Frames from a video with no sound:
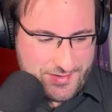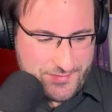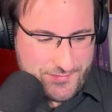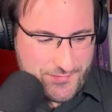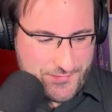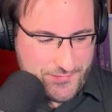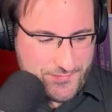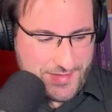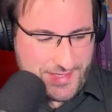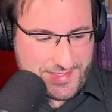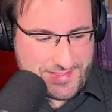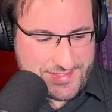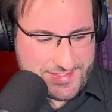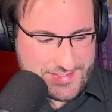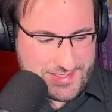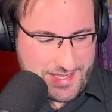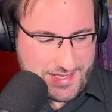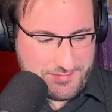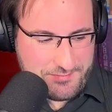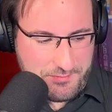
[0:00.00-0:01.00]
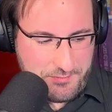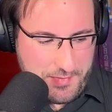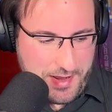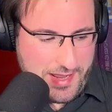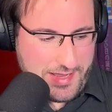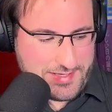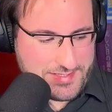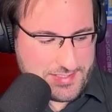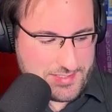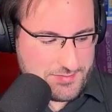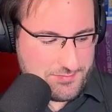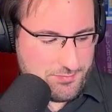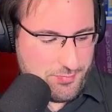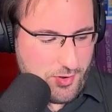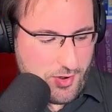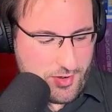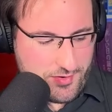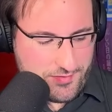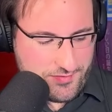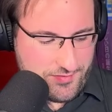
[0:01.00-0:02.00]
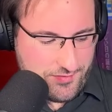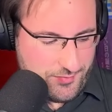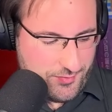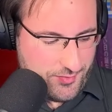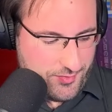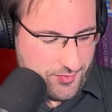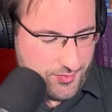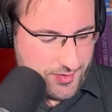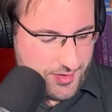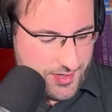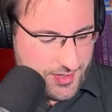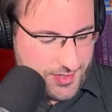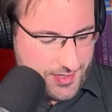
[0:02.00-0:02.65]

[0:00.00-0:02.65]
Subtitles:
feats that makes it possible